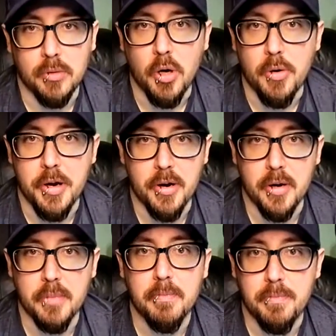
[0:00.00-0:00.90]
Go
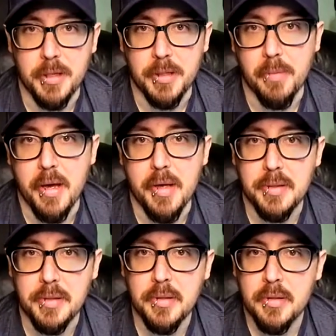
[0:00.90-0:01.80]
here, beat the
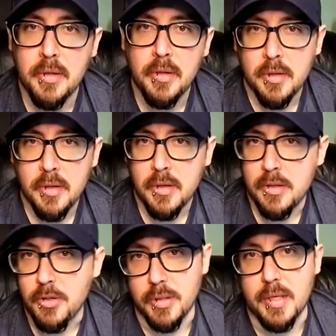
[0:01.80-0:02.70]
base,
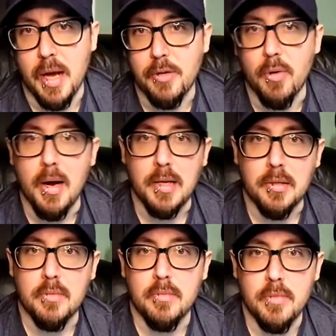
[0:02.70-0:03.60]
do a side
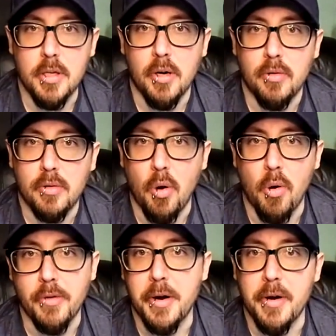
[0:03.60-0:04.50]
quest. Go
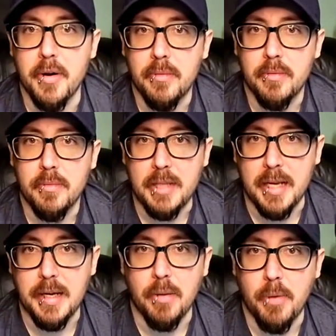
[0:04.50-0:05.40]
over here,
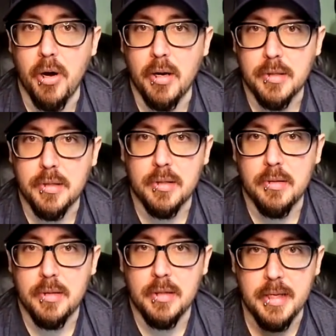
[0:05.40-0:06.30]
take down a boss,
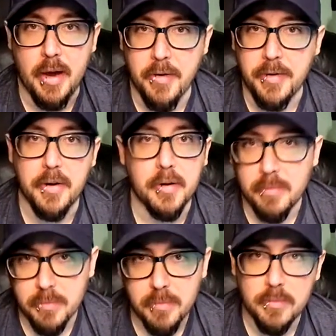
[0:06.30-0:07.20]

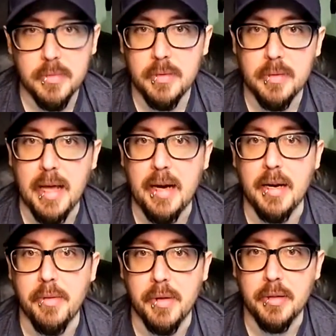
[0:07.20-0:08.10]
character, that
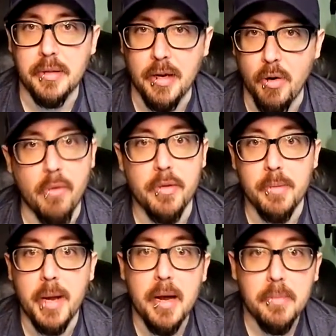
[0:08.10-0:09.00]
kind of thing. Take them over
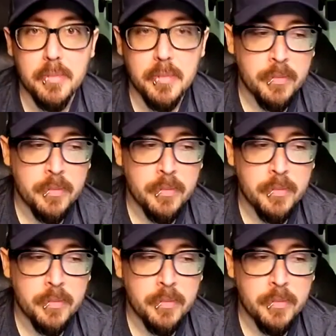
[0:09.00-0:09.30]
the map.